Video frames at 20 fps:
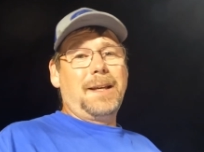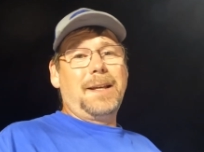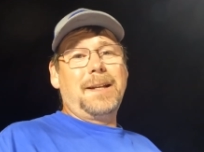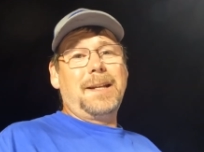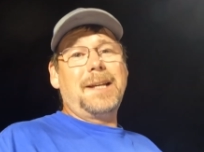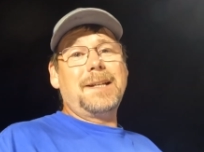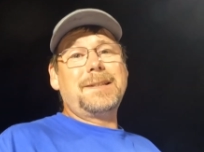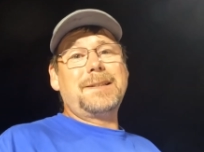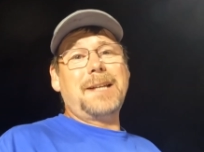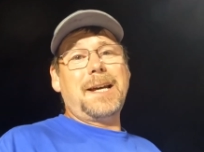
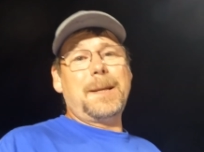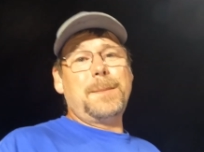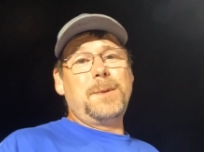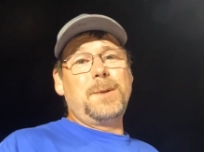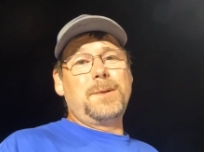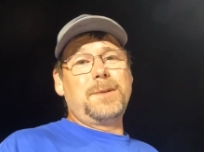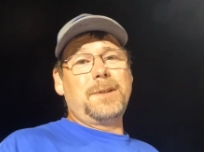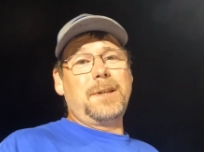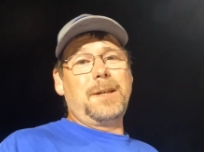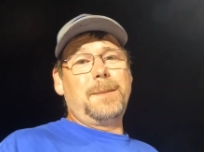Next time
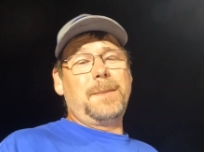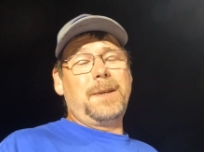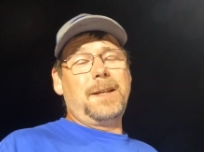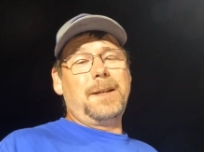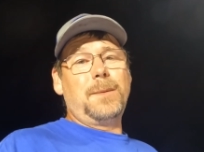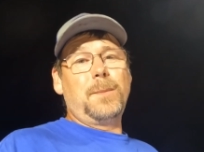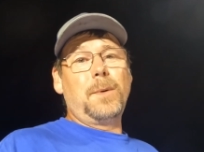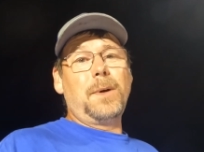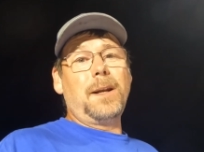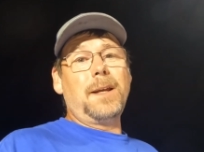you see
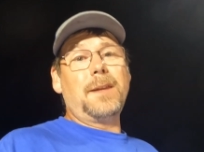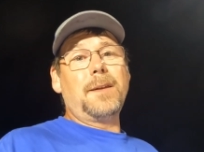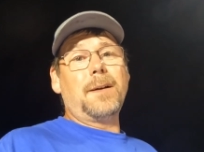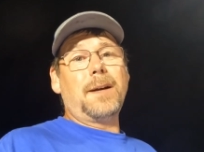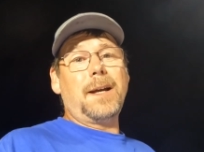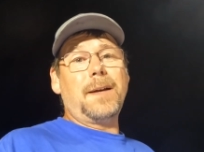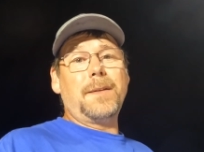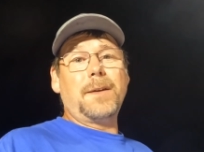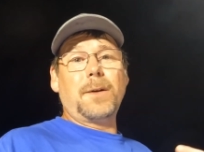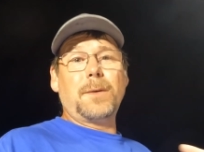me, we'll either
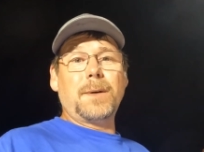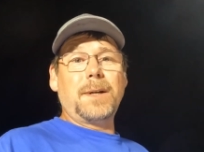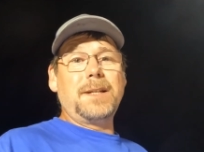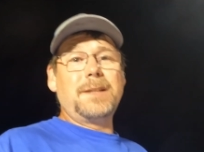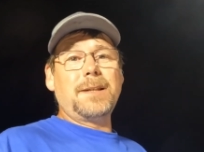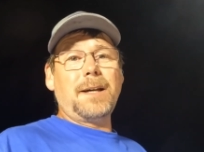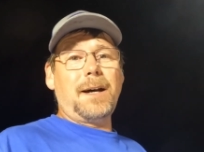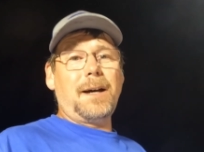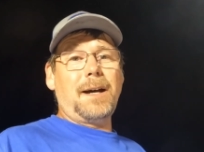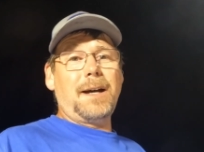have the
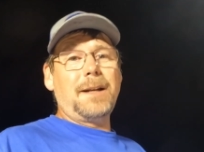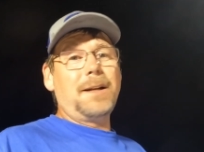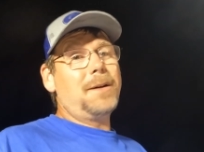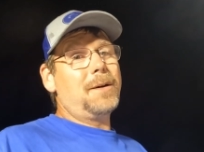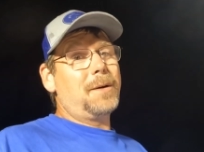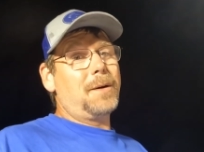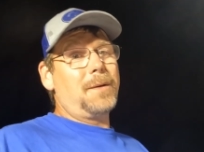grease hot